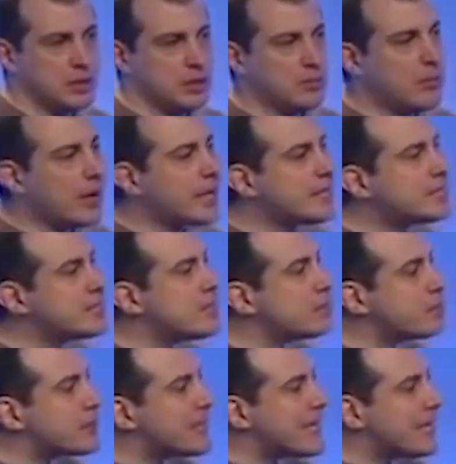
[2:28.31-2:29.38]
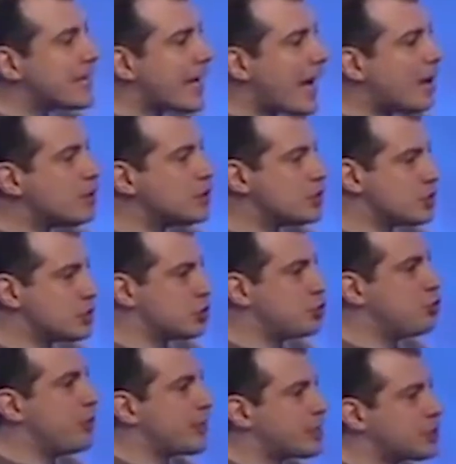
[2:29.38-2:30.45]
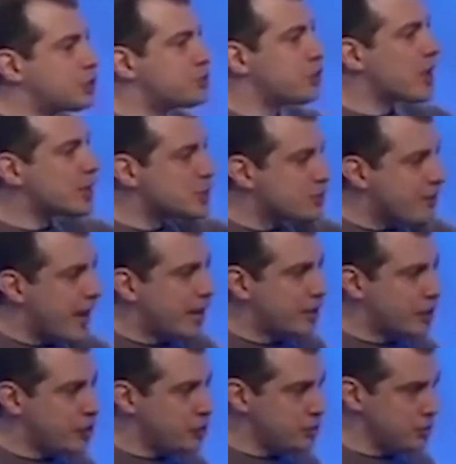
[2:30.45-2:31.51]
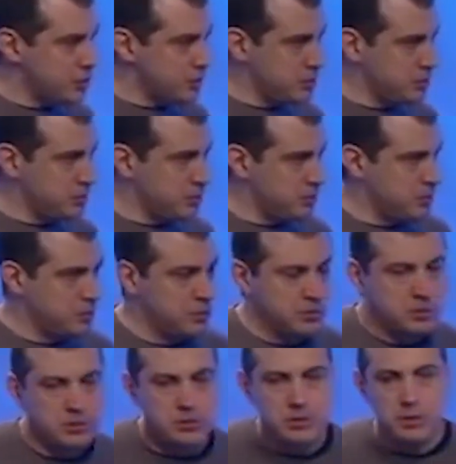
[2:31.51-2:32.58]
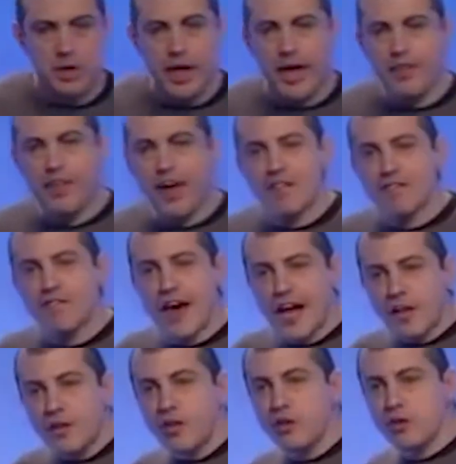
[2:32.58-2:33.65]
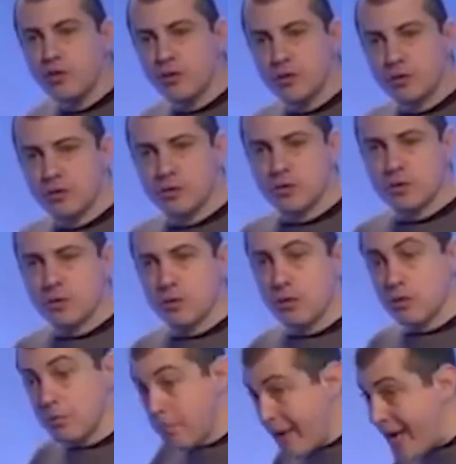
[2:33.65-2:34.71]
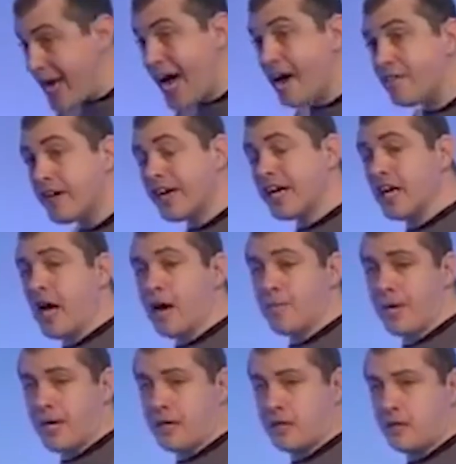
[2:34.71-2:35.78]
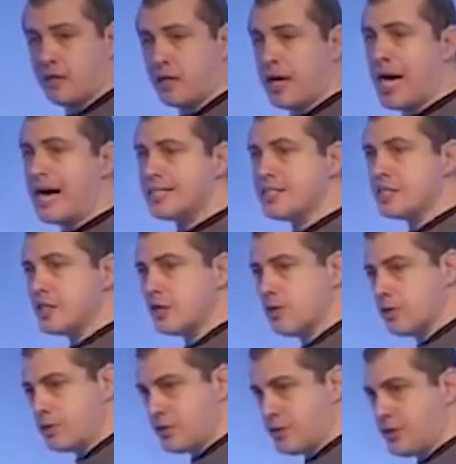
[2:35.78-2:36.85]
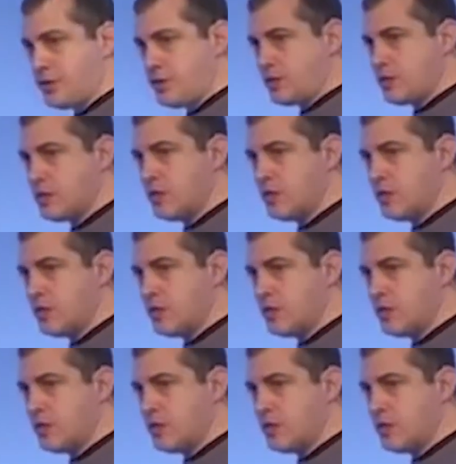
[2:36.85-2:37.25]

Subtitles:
Money simply allows us to express value, and that value may have economic consequences,